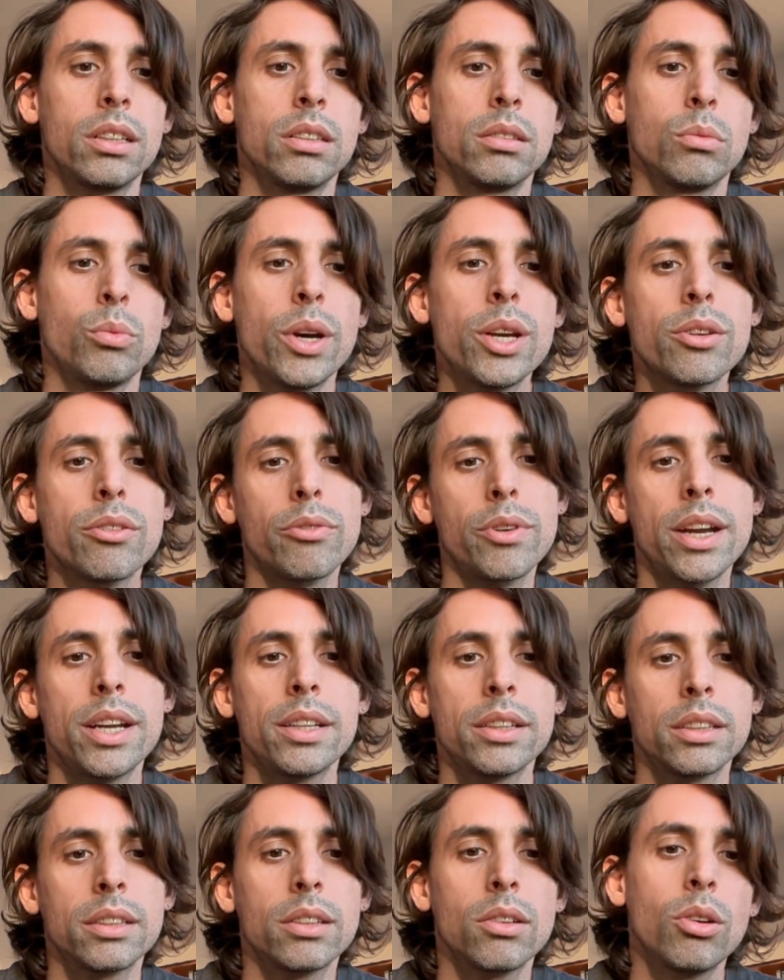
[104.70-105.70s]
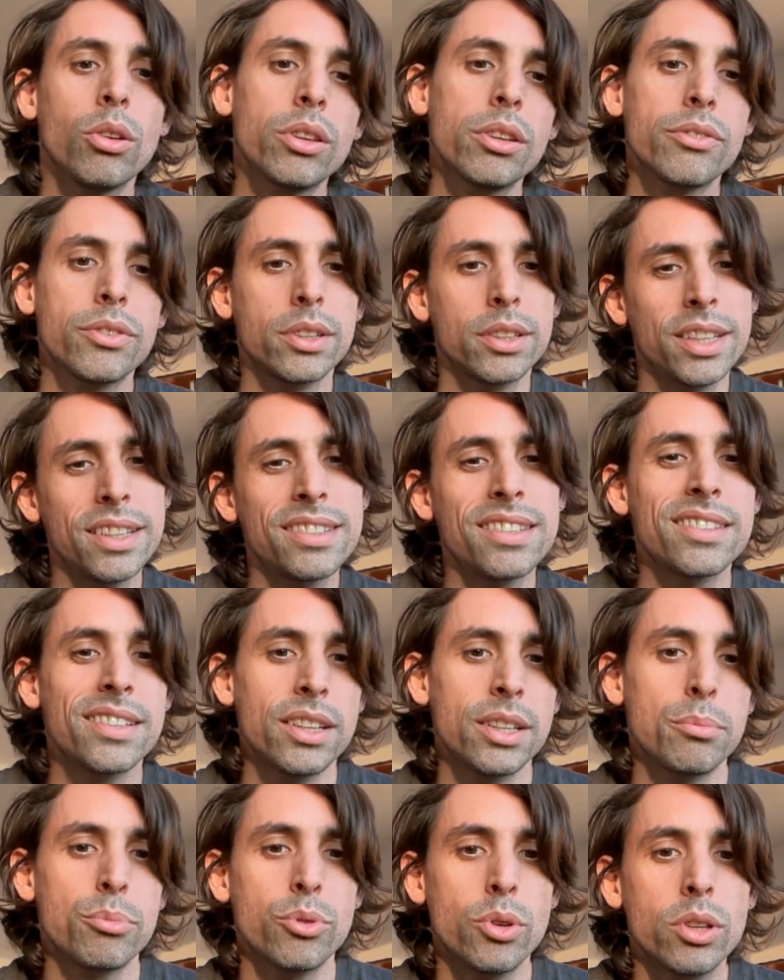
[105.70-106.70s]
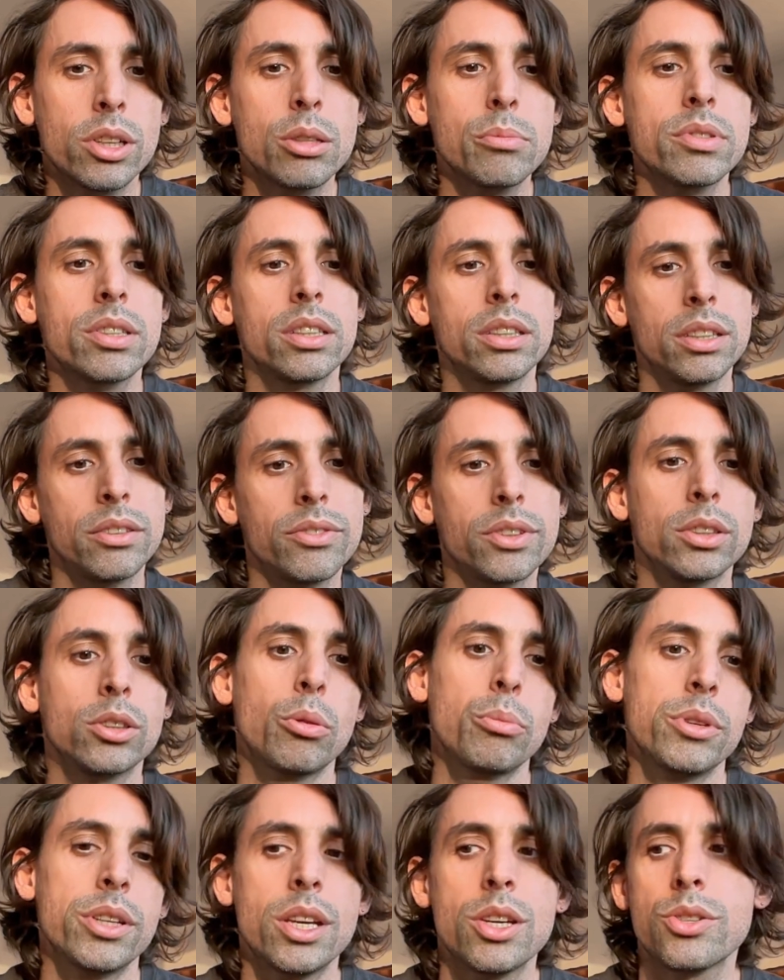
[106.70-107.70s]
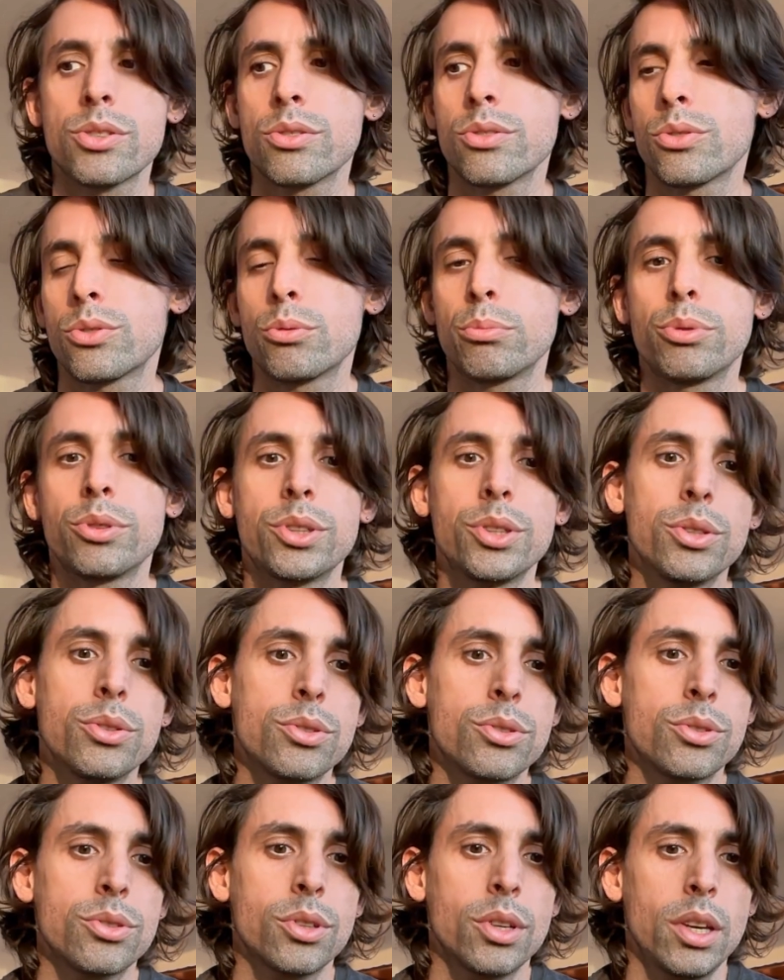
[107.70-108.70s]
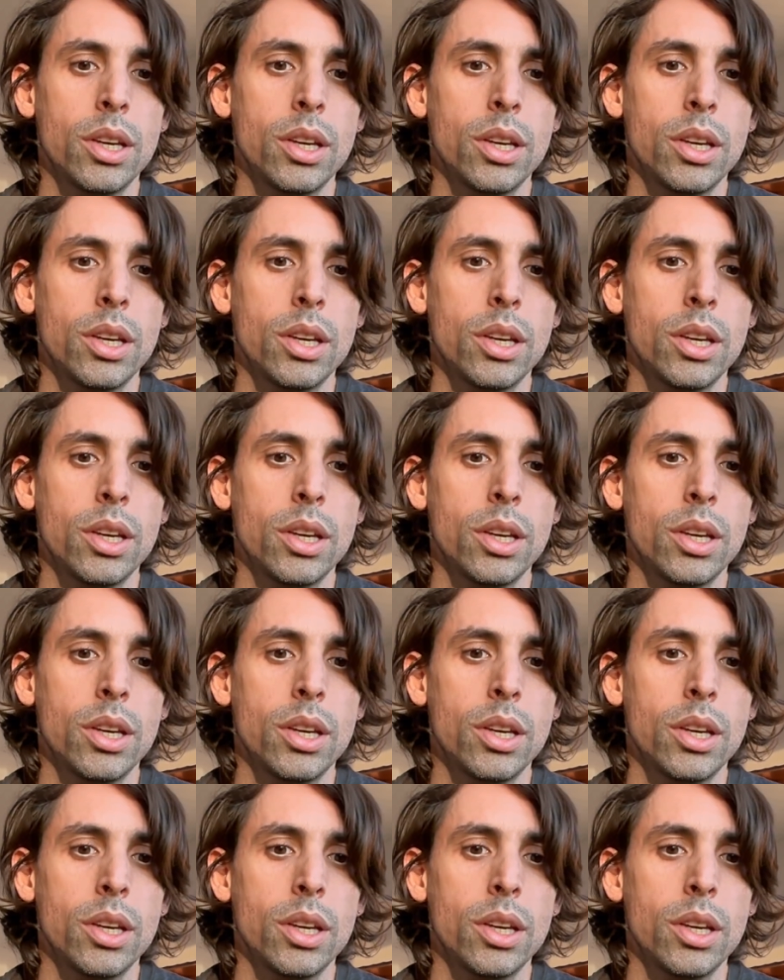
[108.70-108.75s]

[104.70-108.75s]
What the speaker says: way of running all different necessary programs in different combinations to produce